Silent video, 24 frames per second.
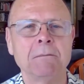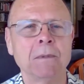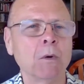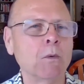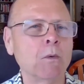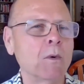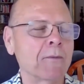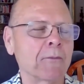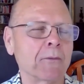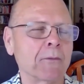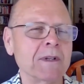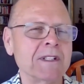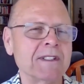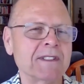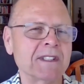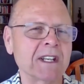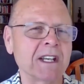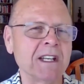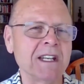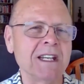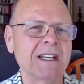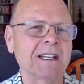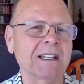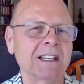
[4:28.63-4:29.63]
but with
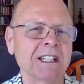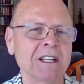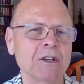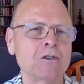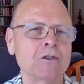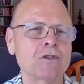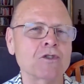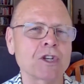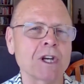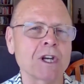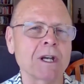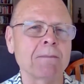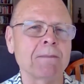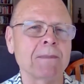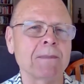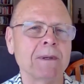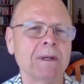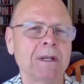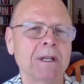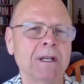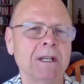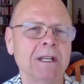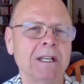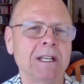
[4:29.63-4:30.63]
resilient leadership,
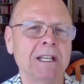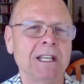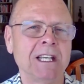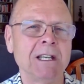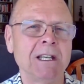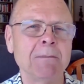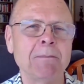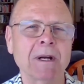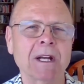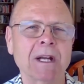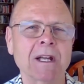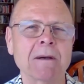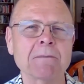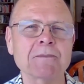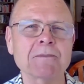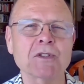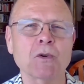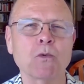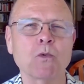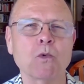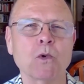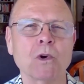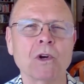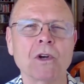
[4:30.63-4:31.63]
it
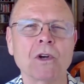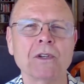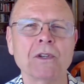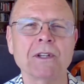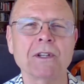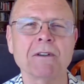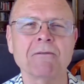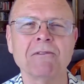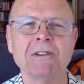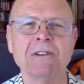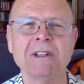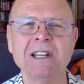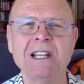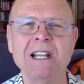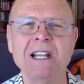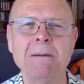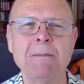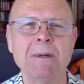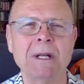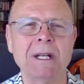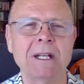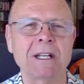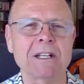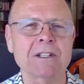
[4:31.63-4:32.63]
becomes a world of
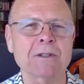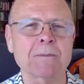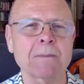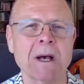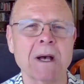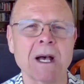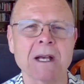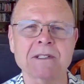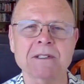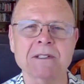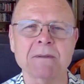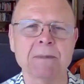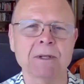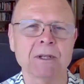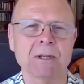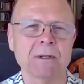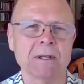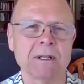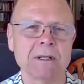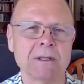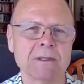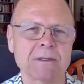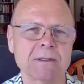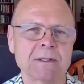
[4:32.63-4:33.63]
limitless
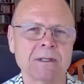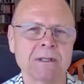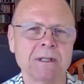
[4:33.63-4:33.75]
possibilities.